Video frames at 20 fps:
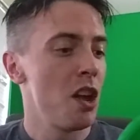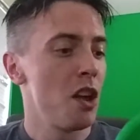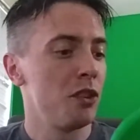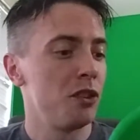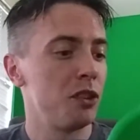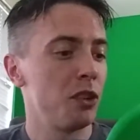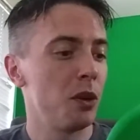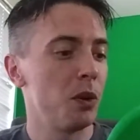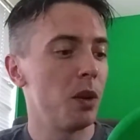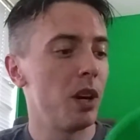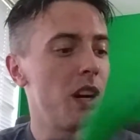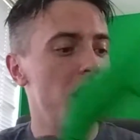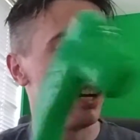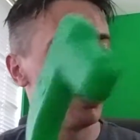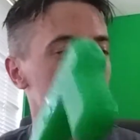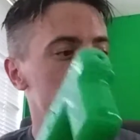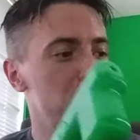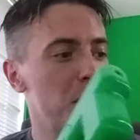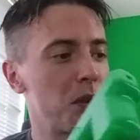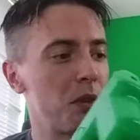So
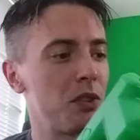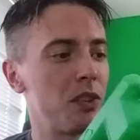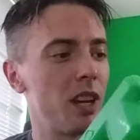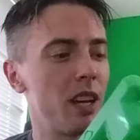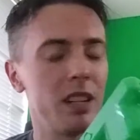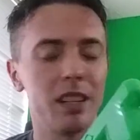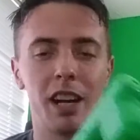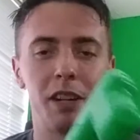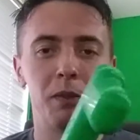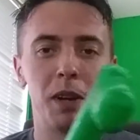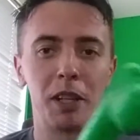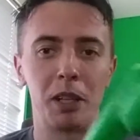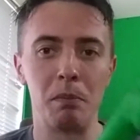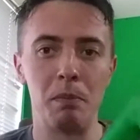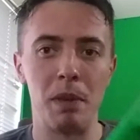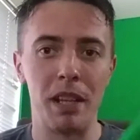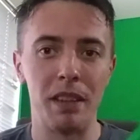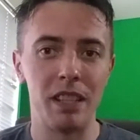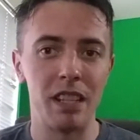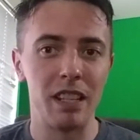100% I
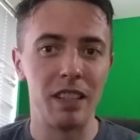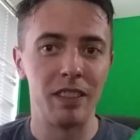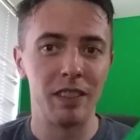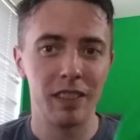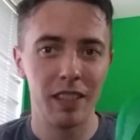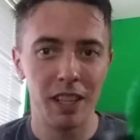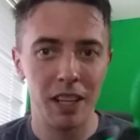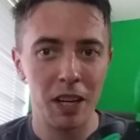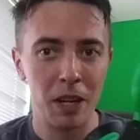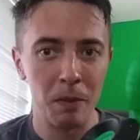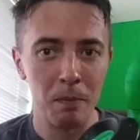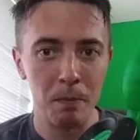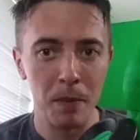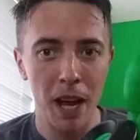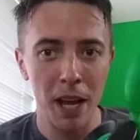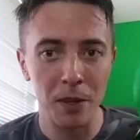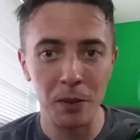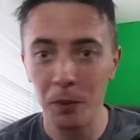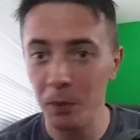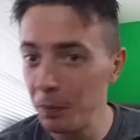recommend these.
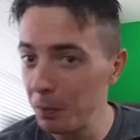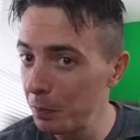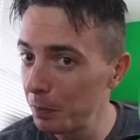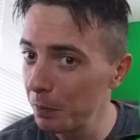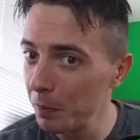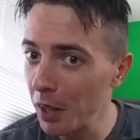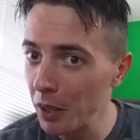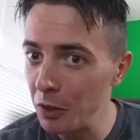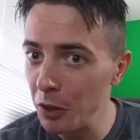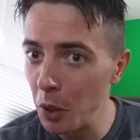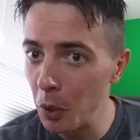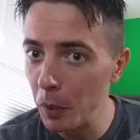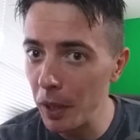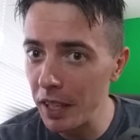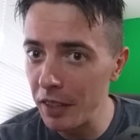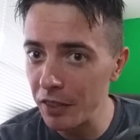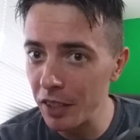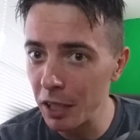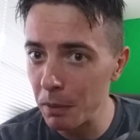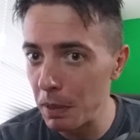I don't know what
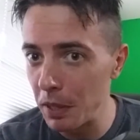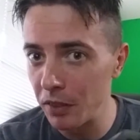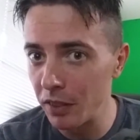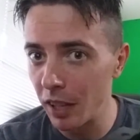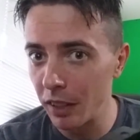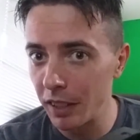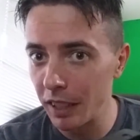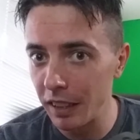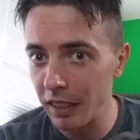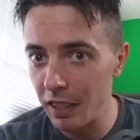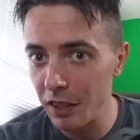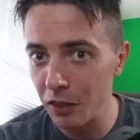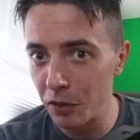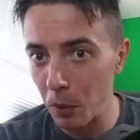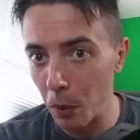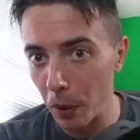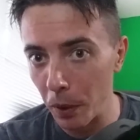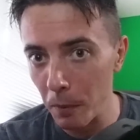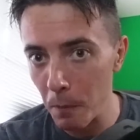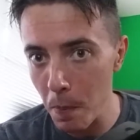he's going to be selling these
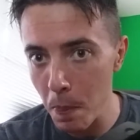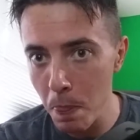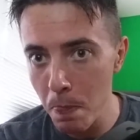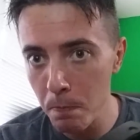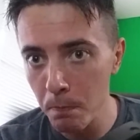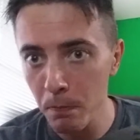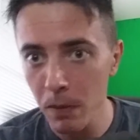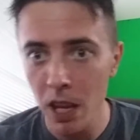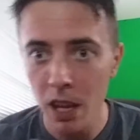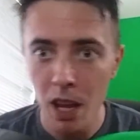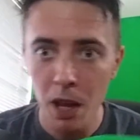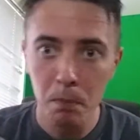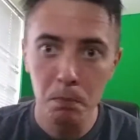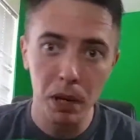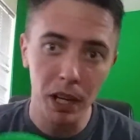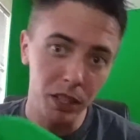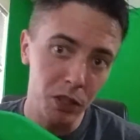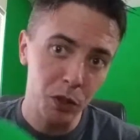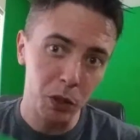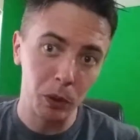for,
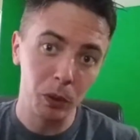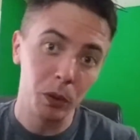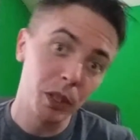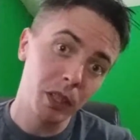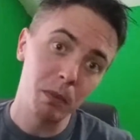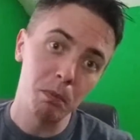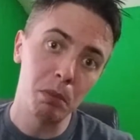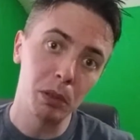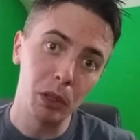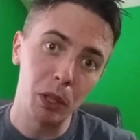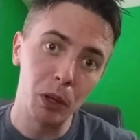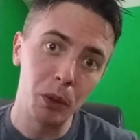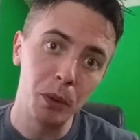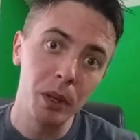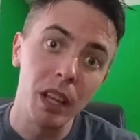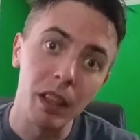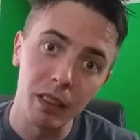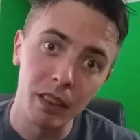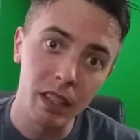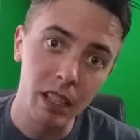but you can look below
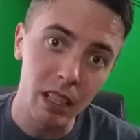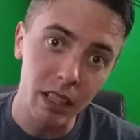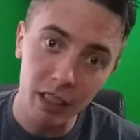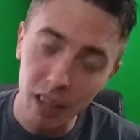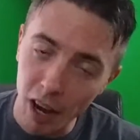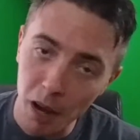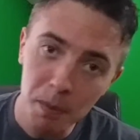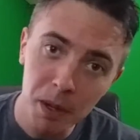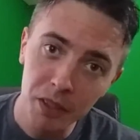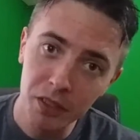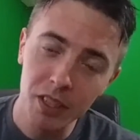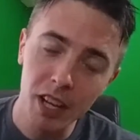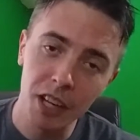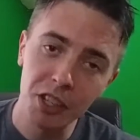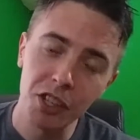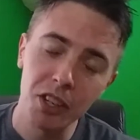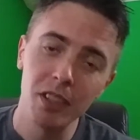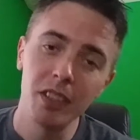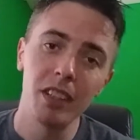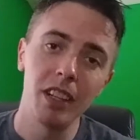in the comment
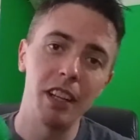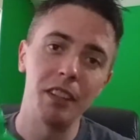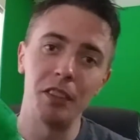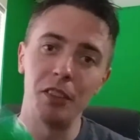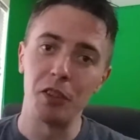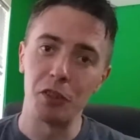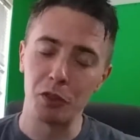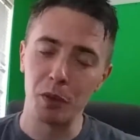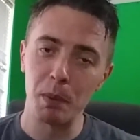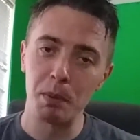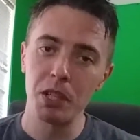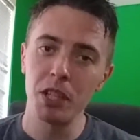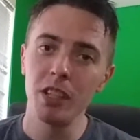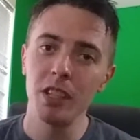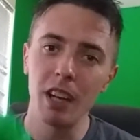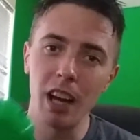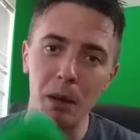section, in the description.